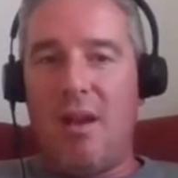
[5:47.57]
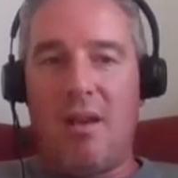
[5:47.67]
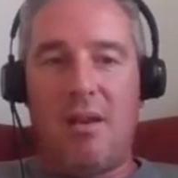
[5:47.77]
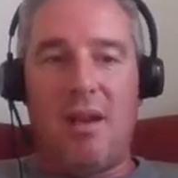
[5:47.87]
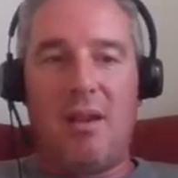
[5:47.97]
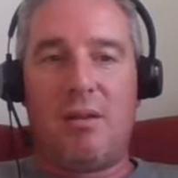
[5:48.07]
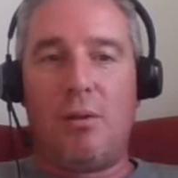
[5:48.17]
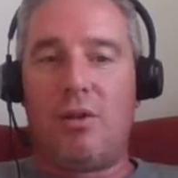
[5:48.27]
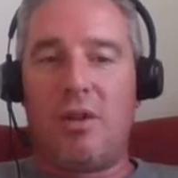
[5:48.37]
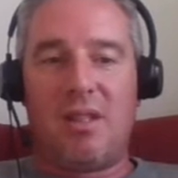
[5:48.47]
and it's
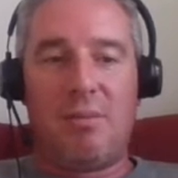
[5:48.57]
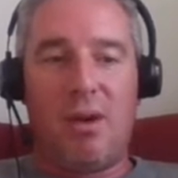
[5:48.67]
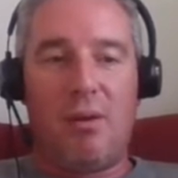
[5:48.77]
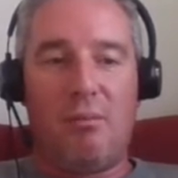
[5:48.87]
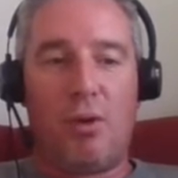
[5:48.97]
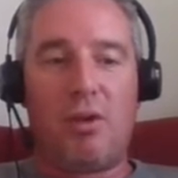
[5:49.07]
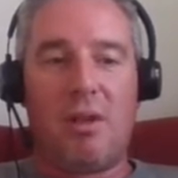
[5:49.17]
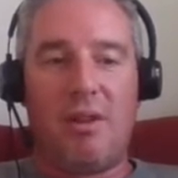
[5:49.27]
not just about modular,